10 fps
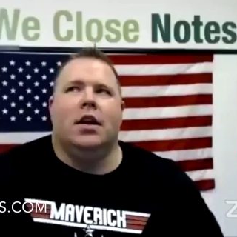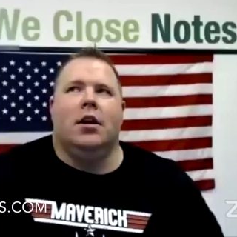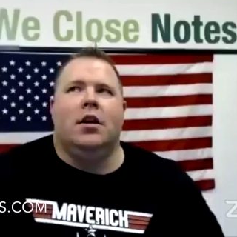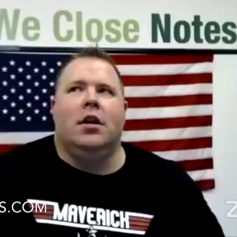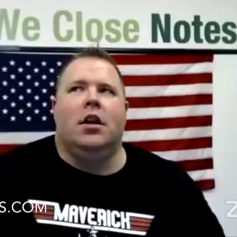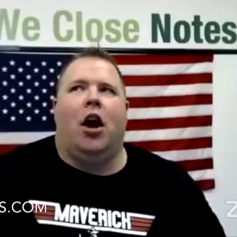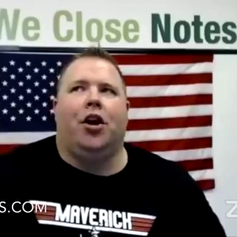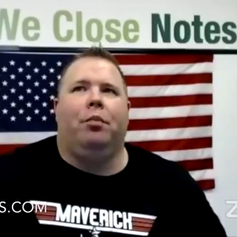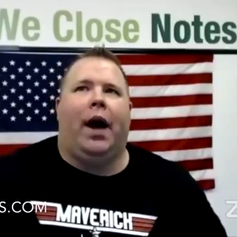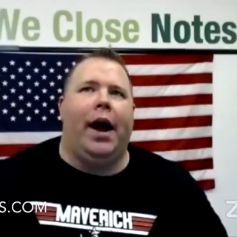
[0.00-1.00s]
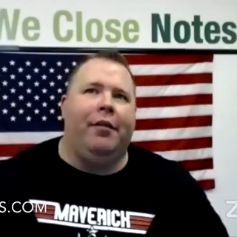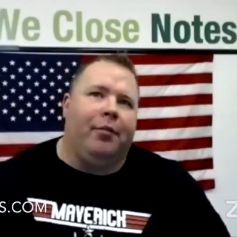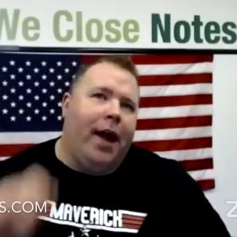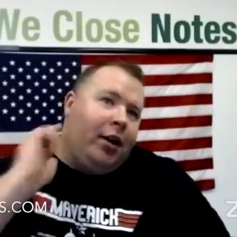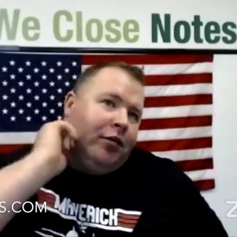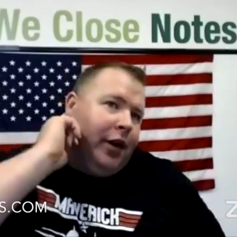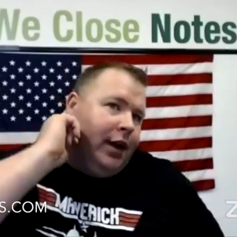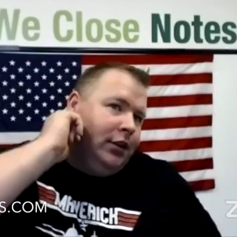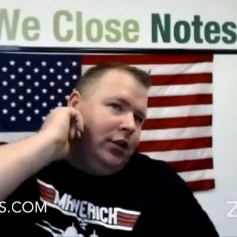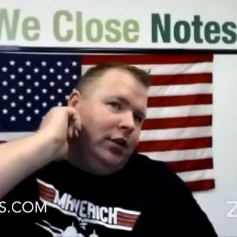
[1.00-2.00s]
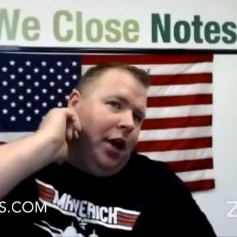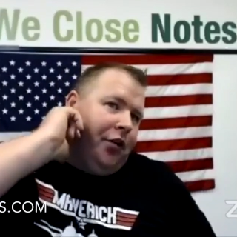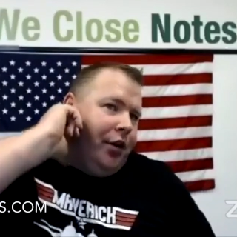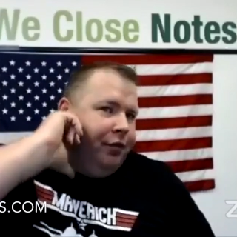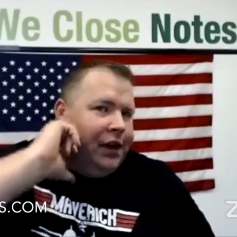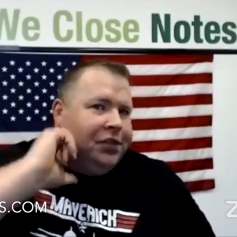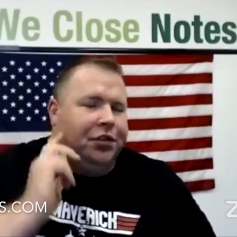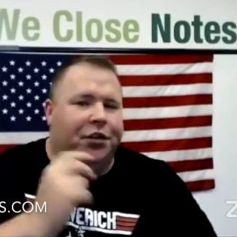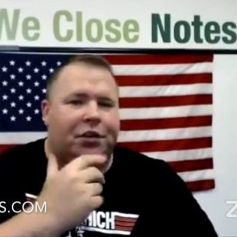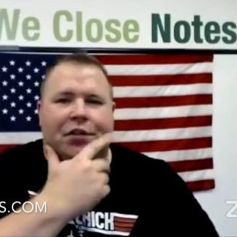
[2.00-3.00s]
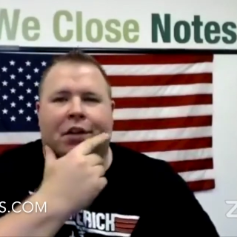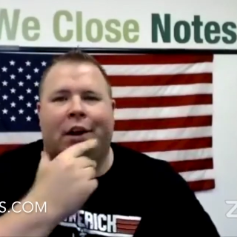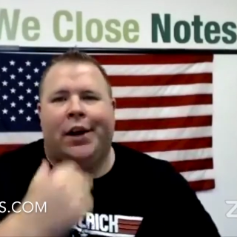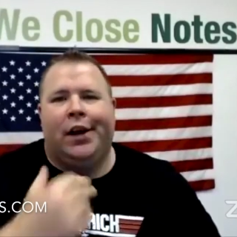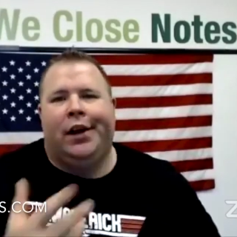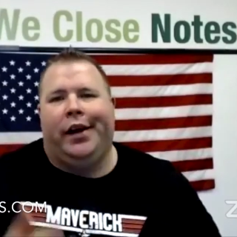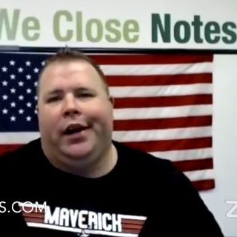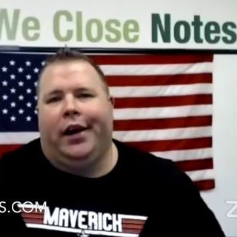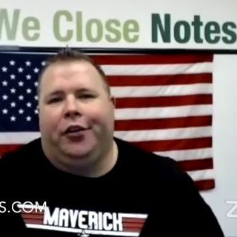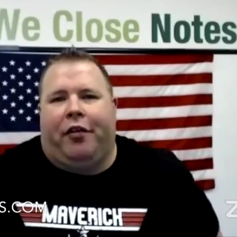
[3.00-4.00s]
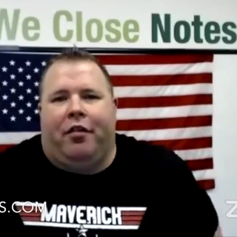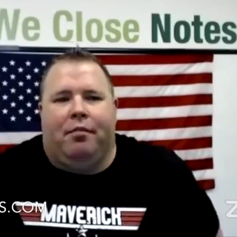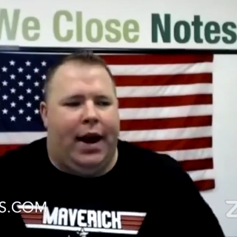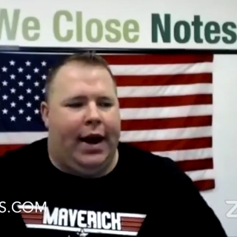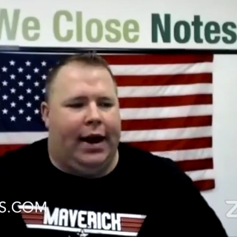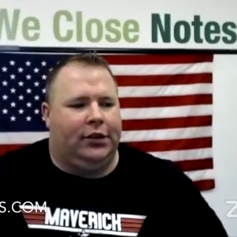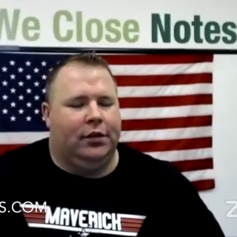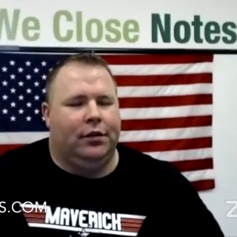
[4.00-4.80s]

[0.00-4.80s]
are you buying from hedge funds, other investors, direct from banks?